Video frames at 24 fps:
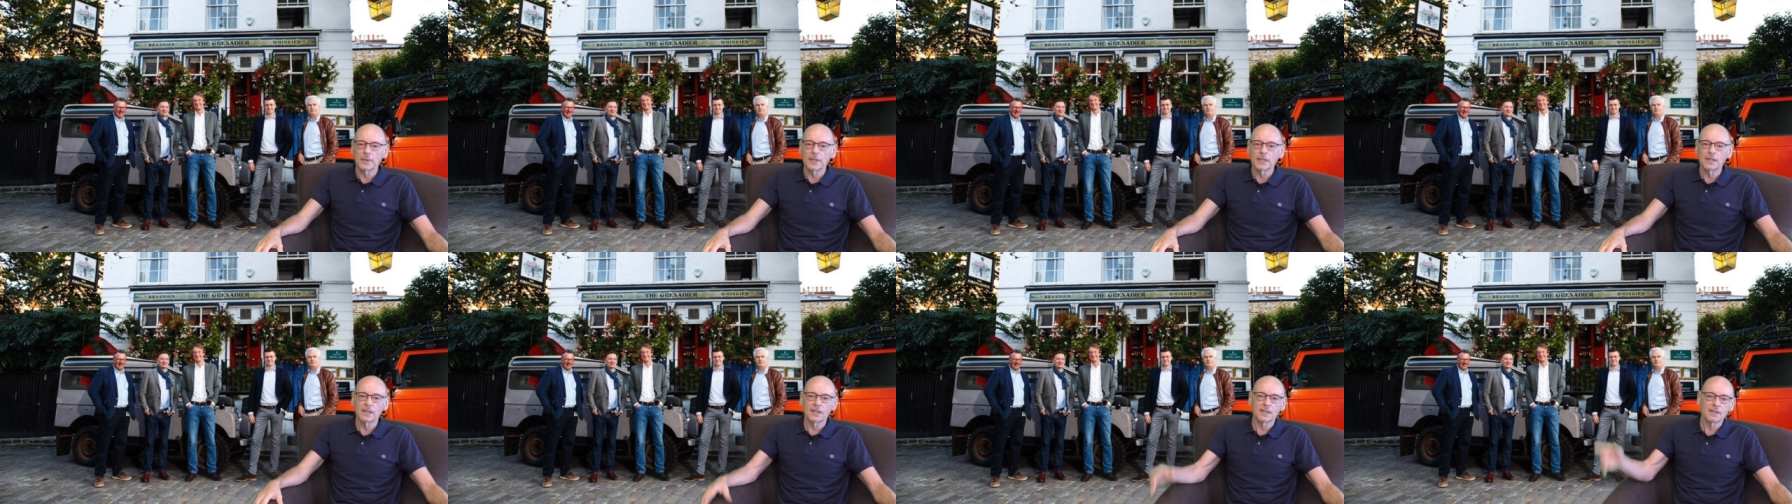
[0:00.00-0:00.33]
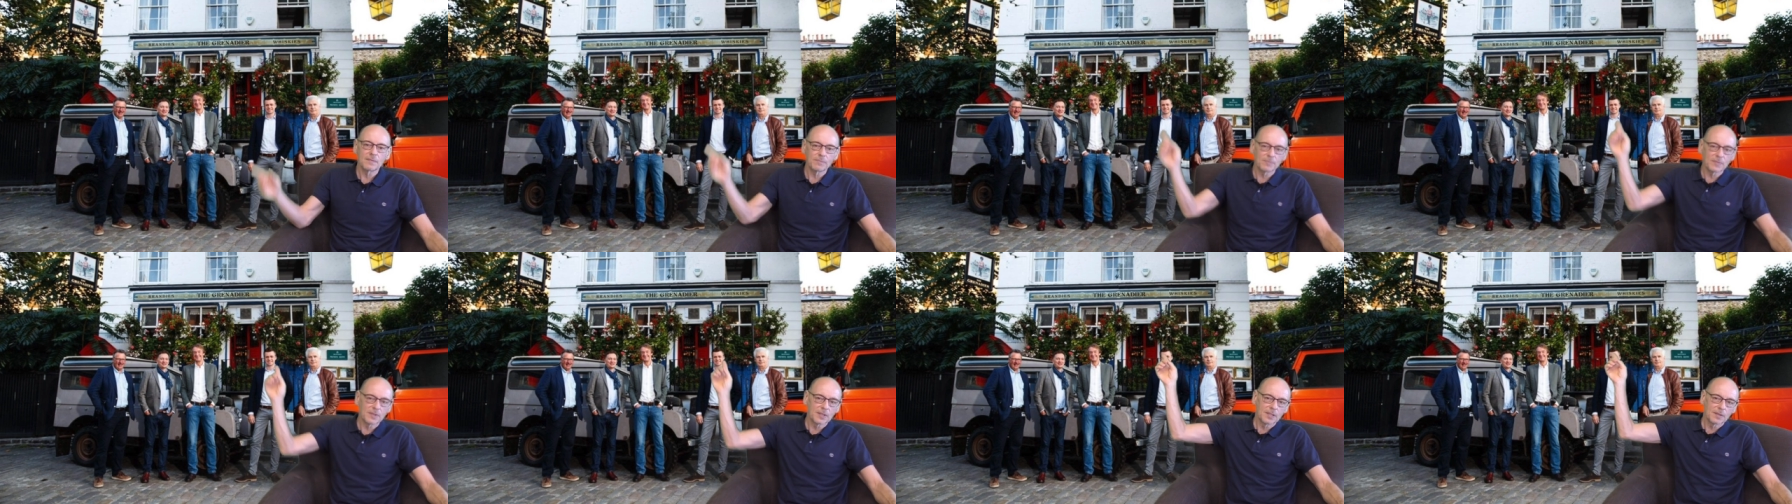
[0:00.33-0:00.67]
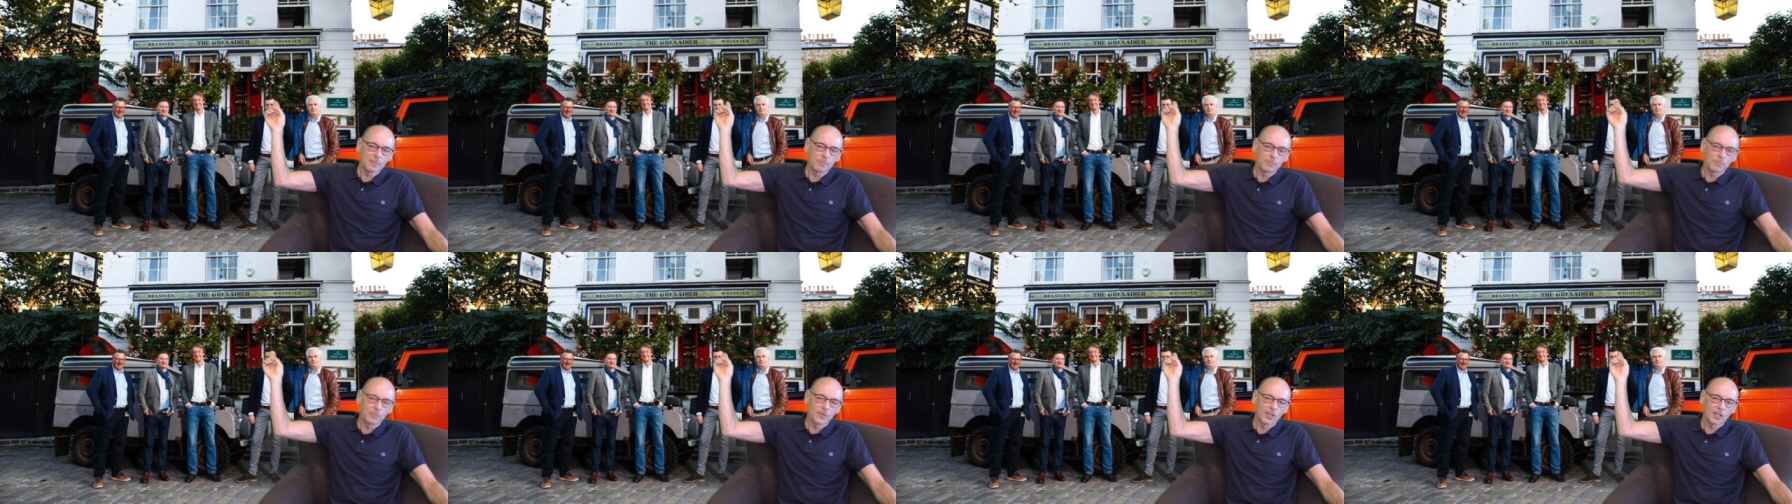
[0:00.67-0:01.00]
in the,
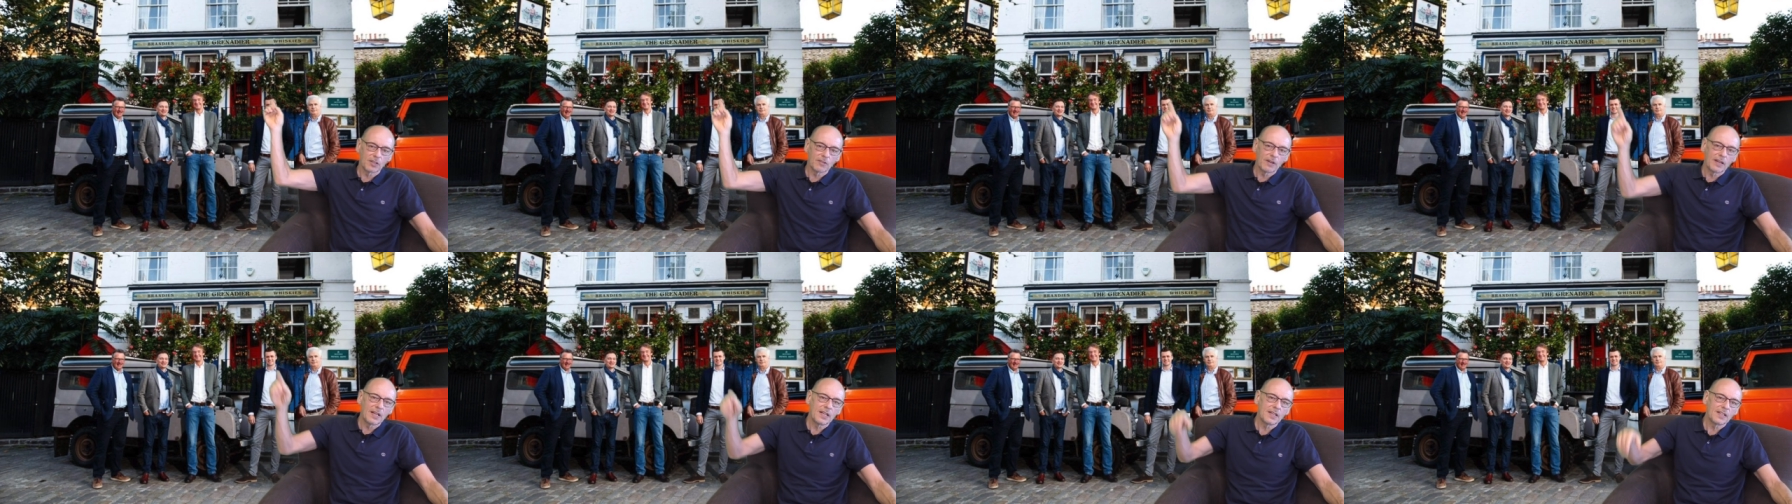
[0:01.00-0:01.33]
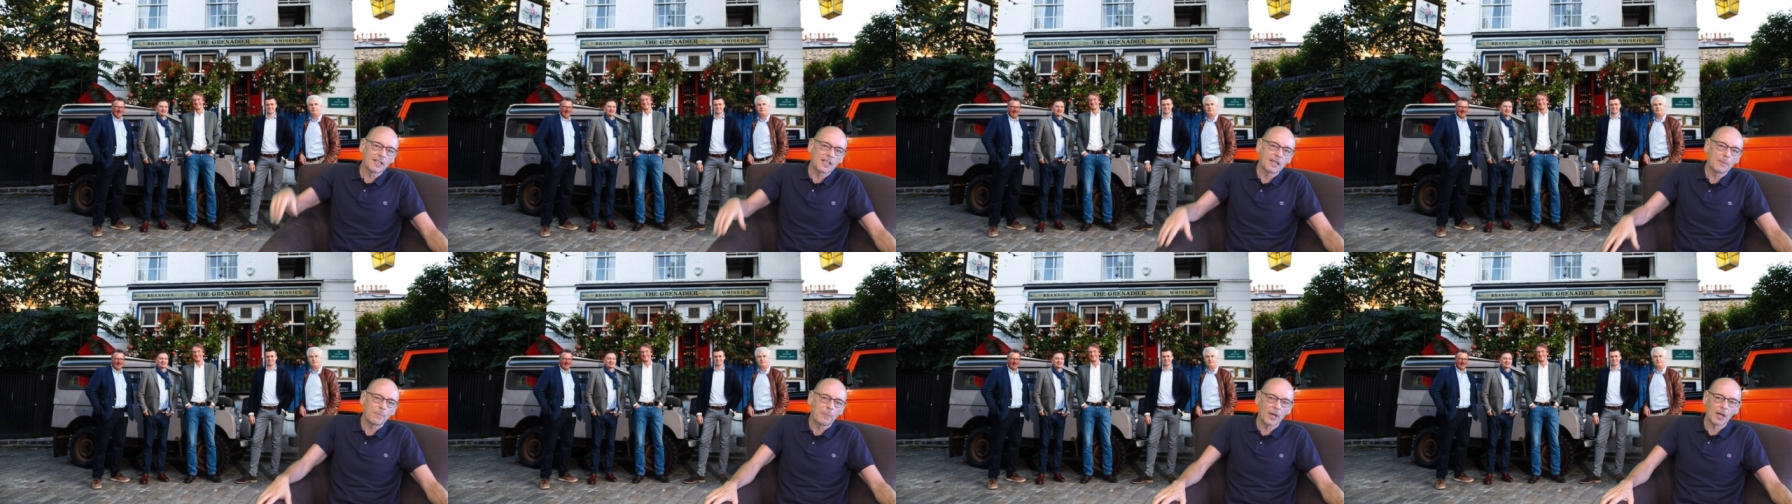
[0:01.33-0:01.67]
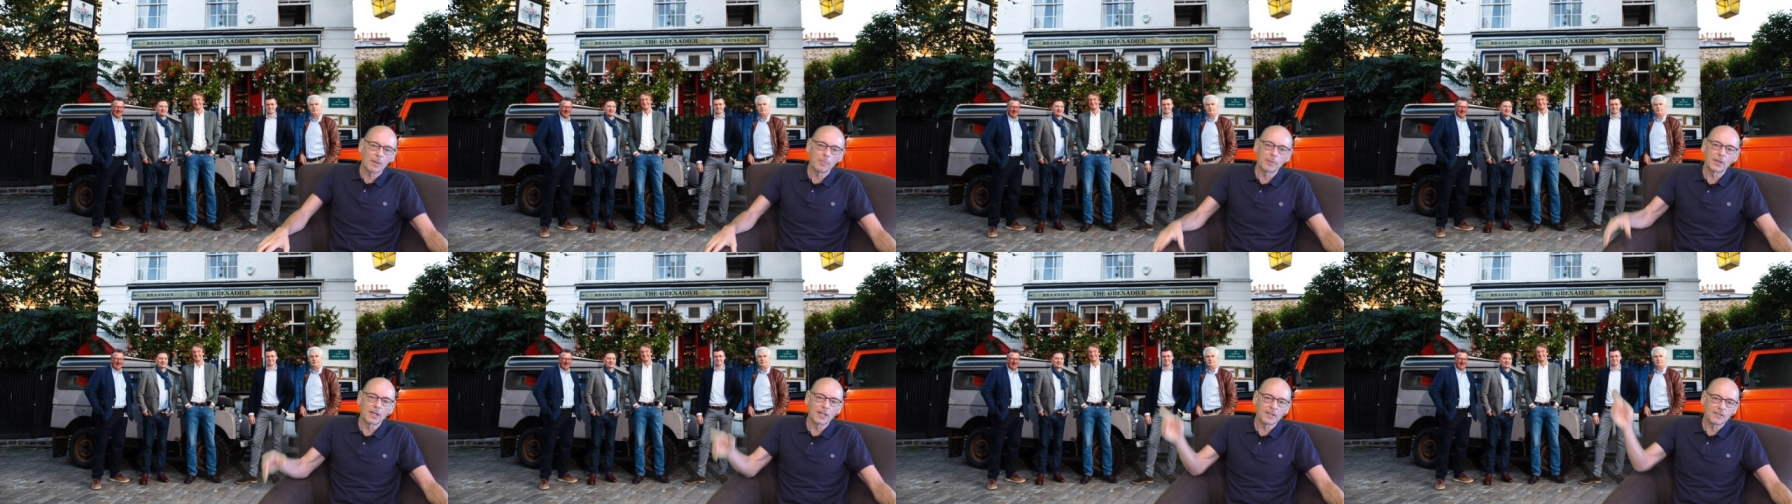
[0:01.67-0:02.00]
the, the, Grenadier
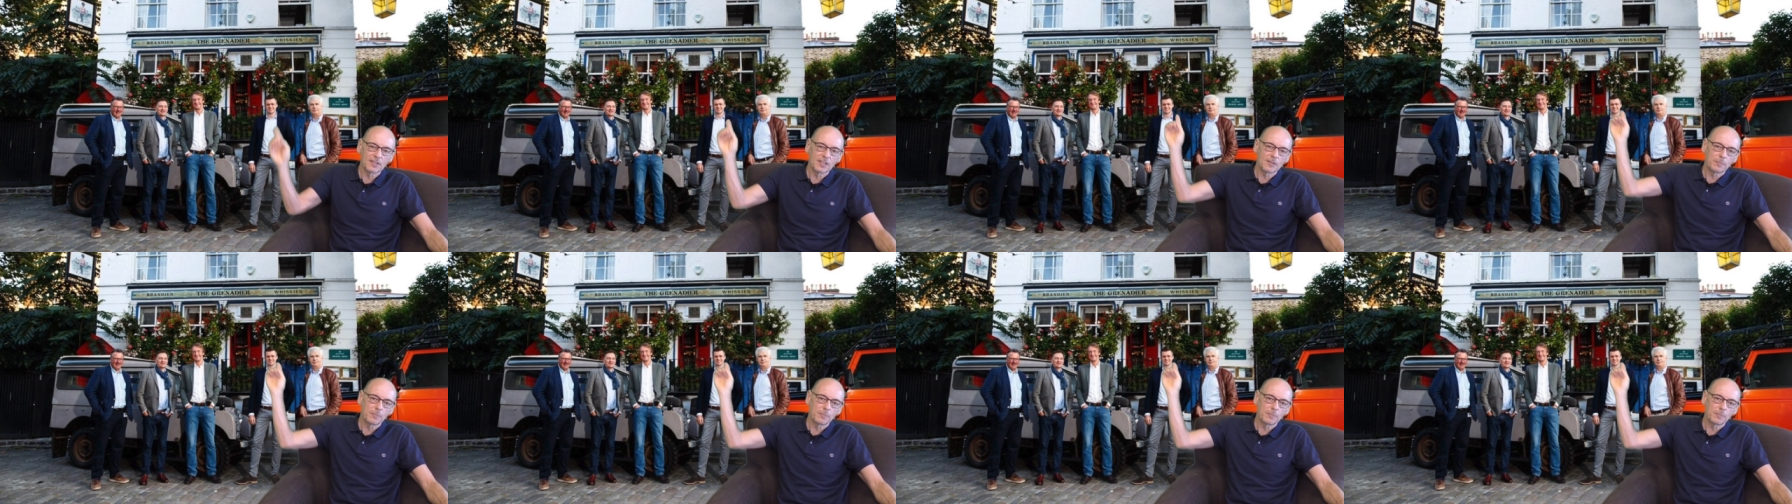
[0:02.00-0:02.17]
pub and as